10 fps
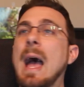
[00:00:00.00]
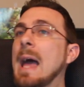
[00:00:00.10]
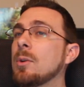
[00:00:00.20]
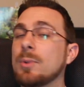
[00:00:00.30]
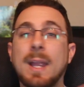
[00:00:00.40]

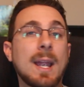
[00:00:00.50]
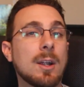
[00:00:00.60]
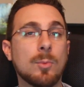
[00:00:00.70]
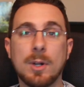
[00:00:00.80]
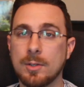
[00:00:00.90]
I don't
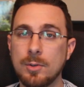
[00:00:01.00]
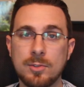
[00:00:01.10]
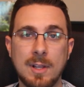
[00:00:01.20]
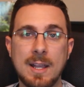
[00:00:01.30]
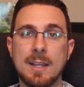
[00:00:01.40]
care what
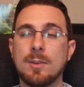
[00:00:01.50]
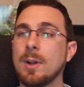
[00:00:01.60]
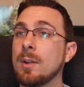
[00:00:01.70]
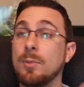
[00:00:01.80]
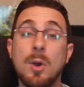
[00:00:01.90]
cruise line,
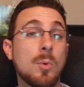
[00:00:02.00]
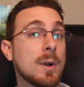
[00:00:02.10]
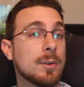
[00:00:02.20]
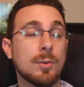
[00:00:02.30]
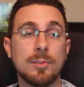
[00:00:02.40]
or I don't know
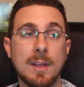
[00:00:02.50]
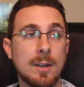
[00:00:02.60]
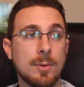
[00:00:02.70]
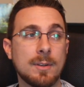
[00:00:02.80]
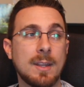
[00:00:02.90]
what cruise
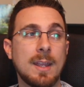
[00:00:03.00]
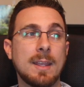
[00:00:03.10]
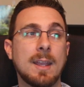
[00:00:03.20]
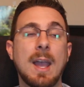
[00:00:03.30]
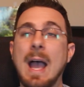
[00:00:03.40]
line I want to take,